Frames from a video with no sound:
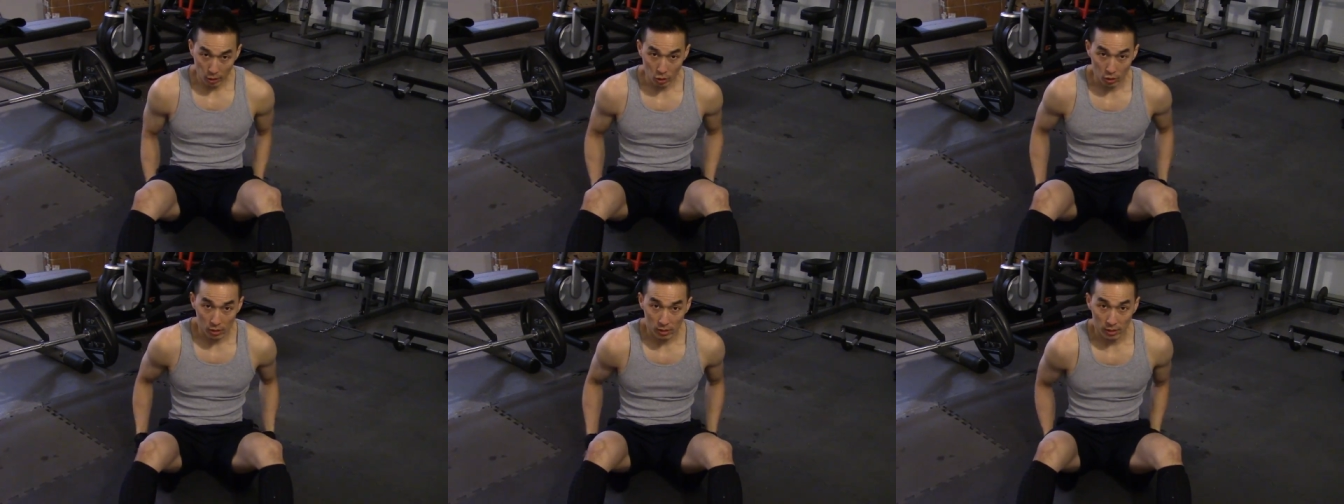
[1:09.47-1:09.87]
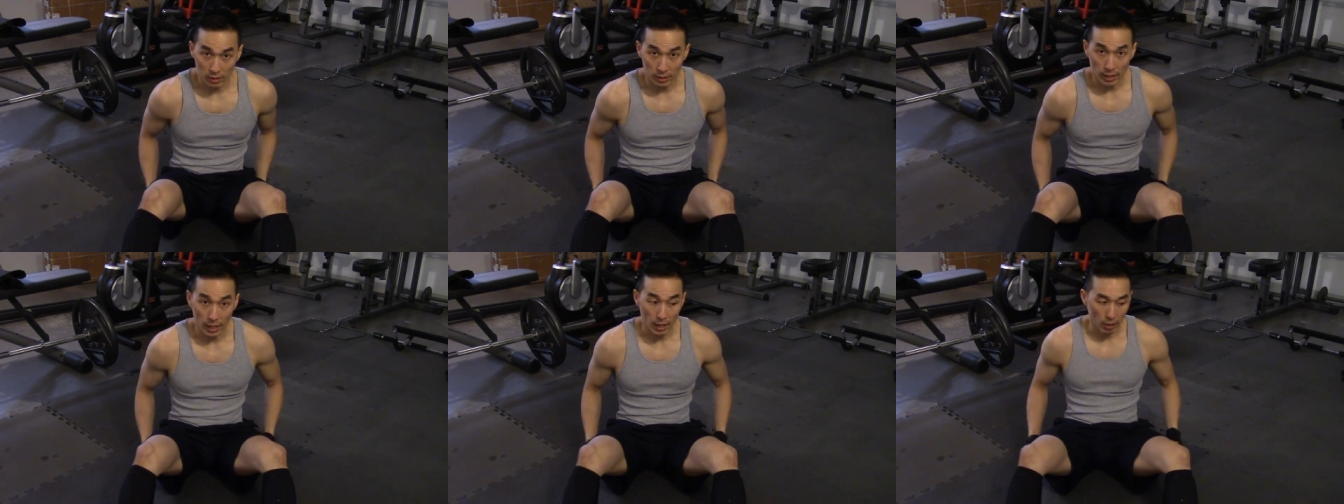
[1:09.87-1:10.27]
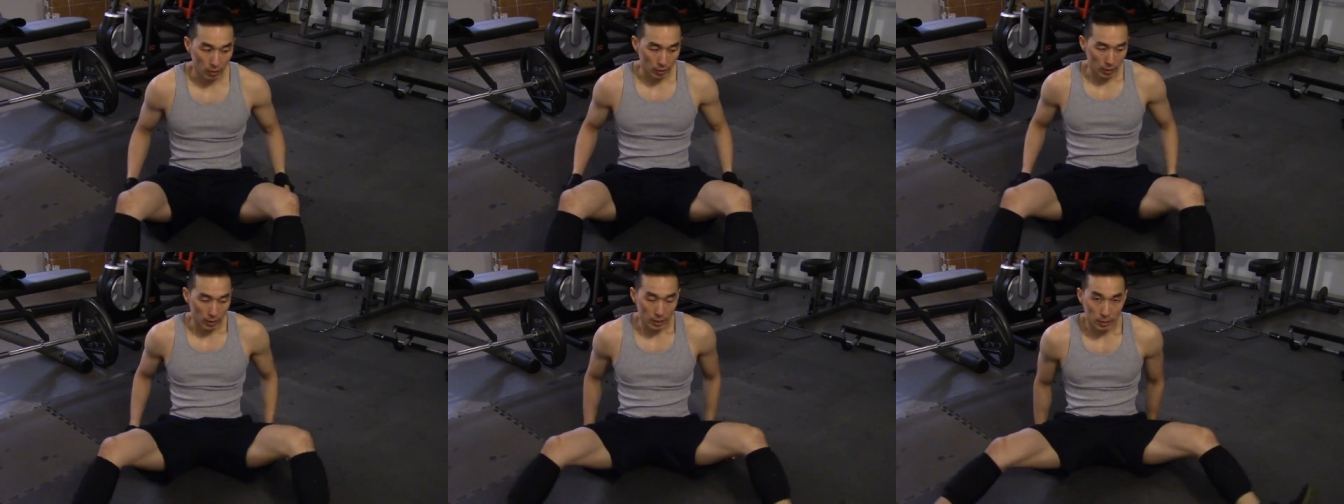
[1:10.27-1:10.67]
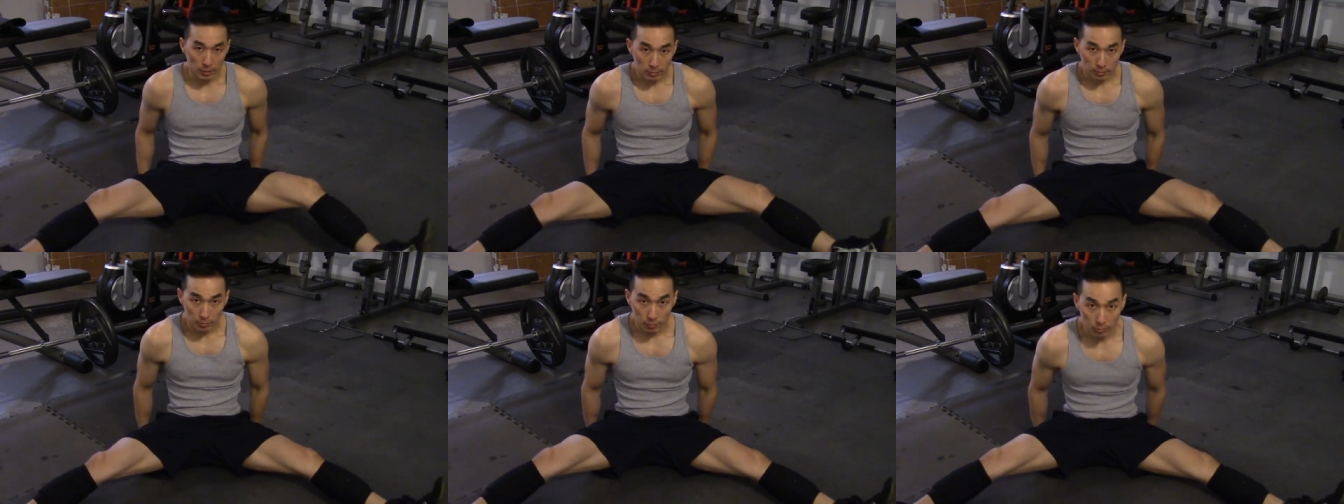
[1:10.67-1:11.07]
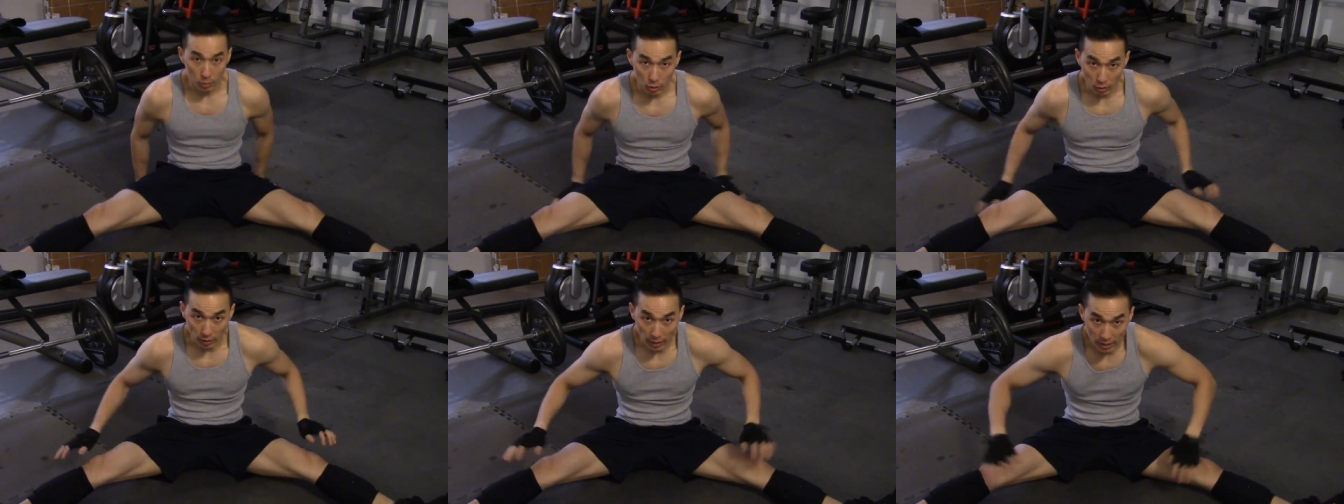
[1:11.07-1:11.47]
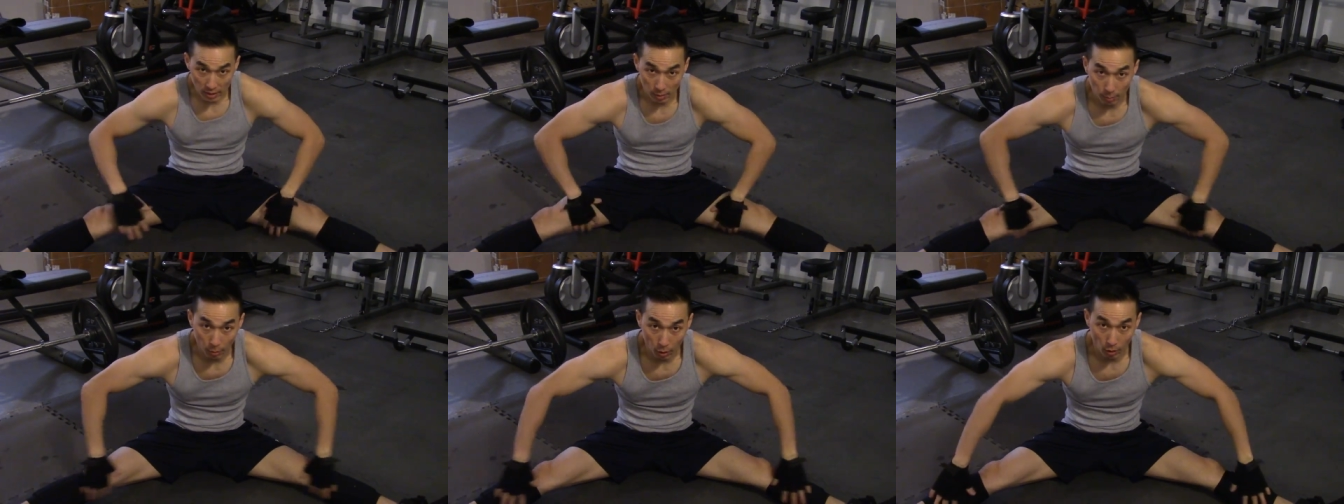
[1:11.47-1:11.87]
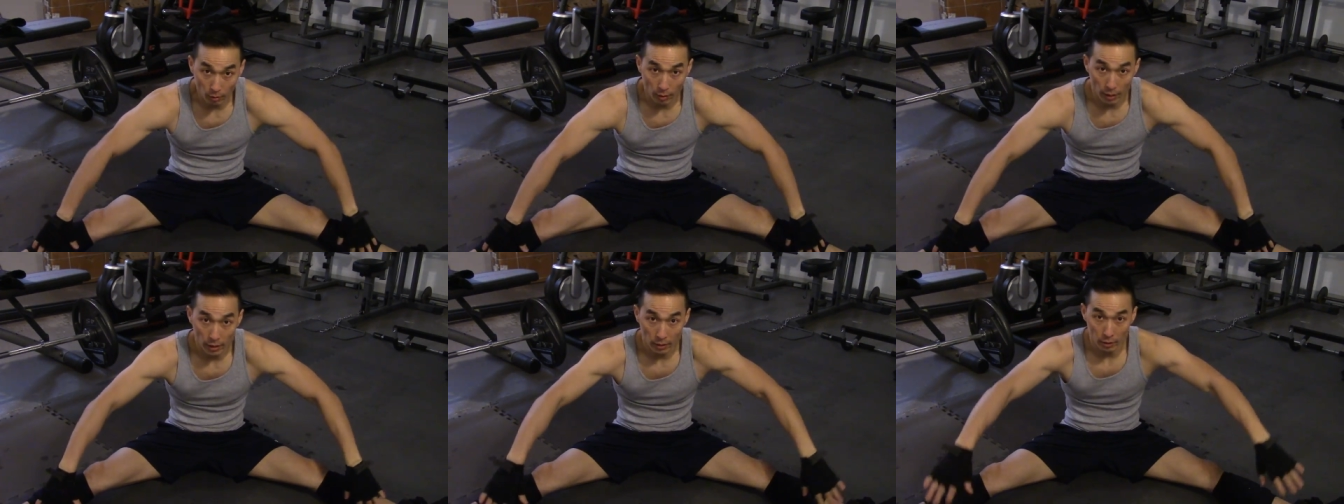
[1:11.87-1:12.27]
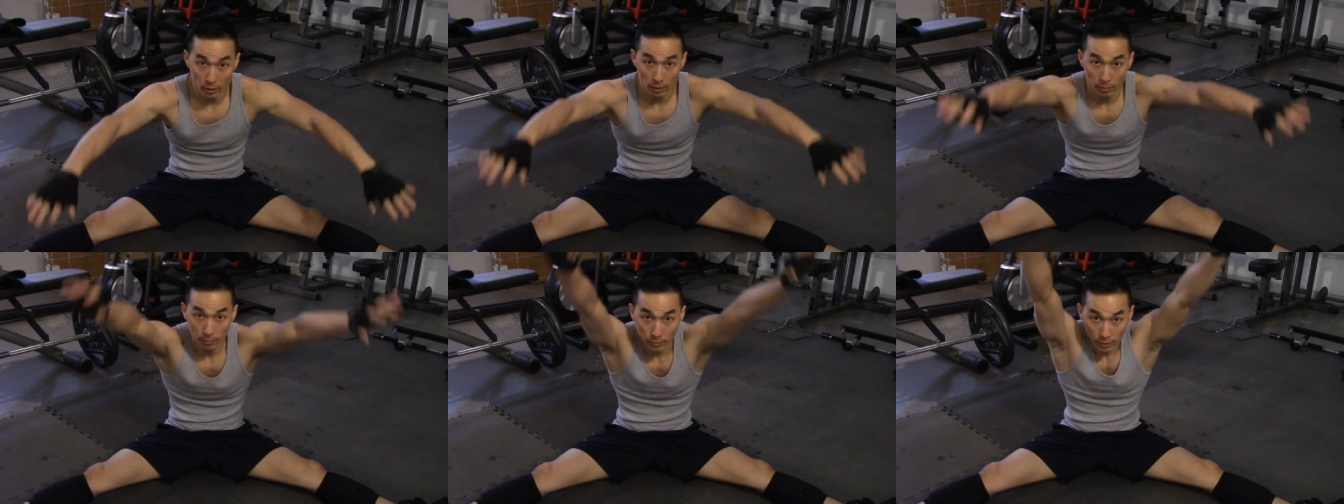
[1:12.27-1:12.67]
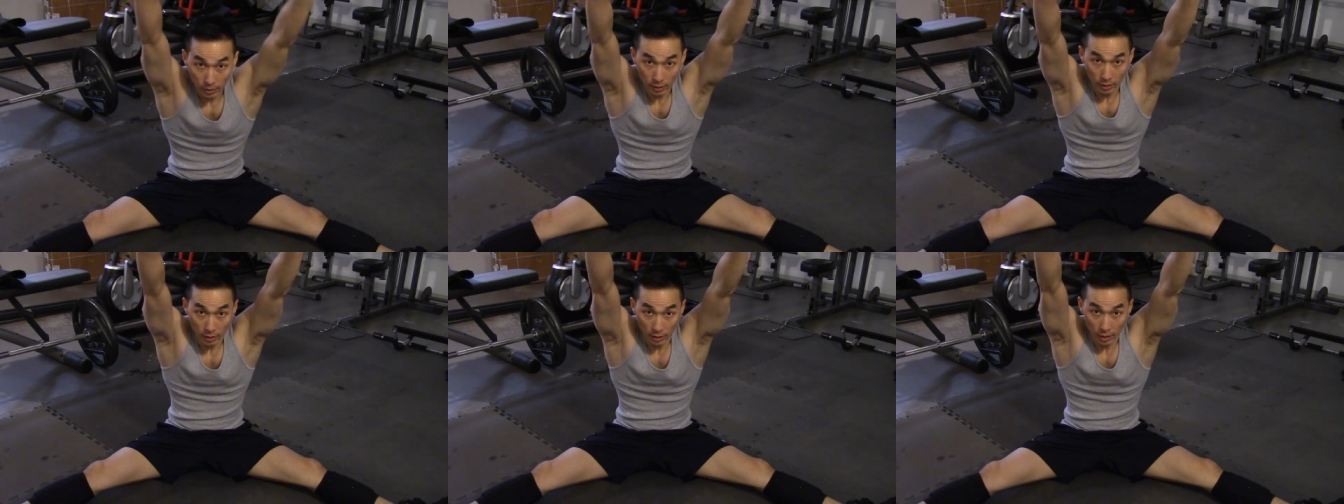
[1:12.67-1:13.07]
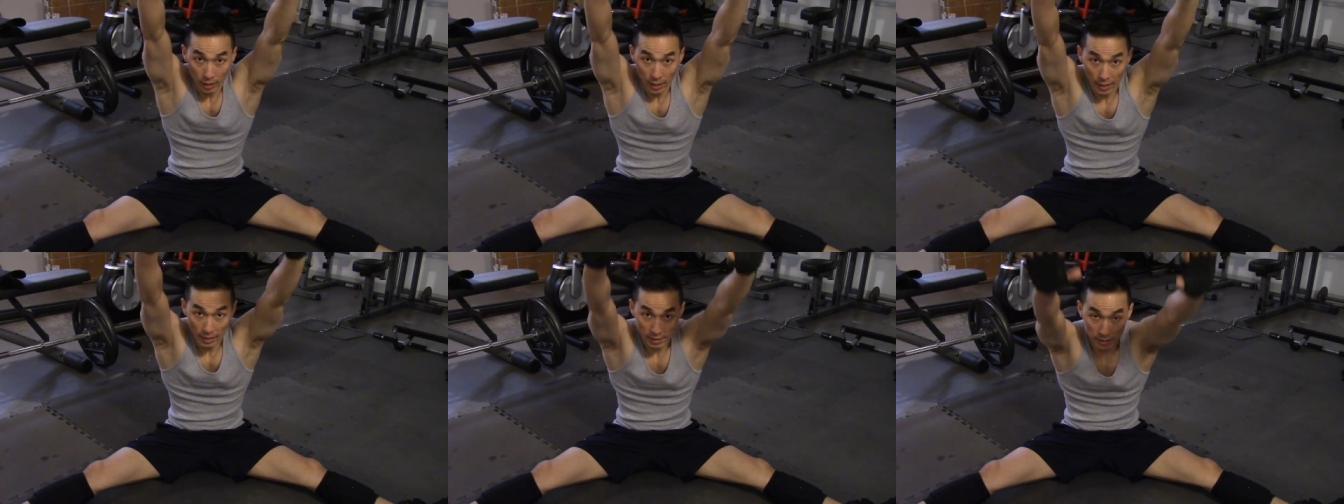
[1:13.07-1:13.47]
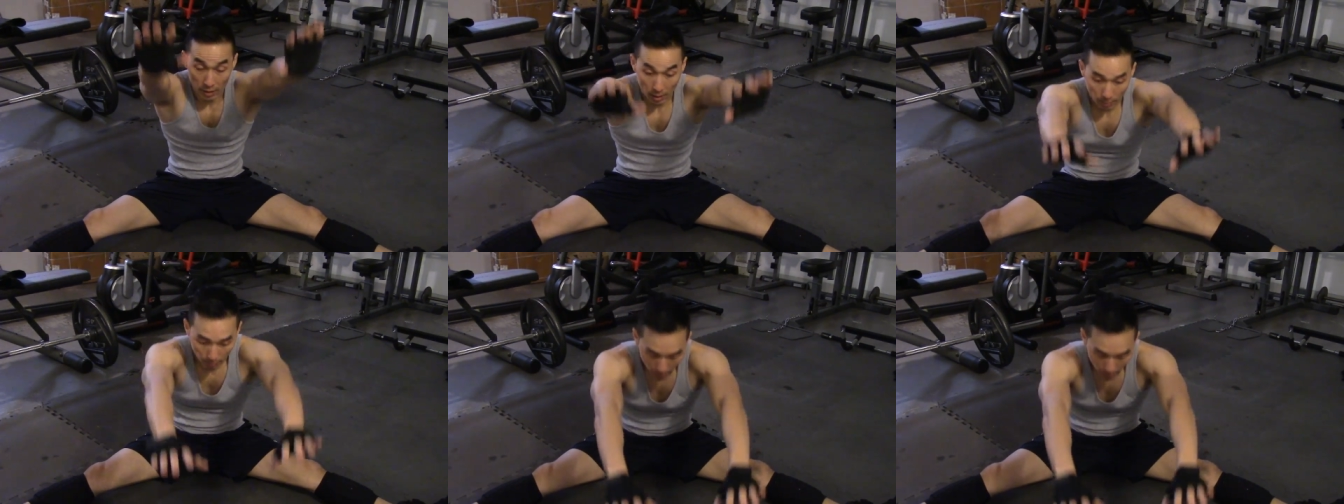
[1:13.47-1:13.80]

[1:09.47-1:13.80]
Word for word: to just sit down and put your legs apart right here, hands up,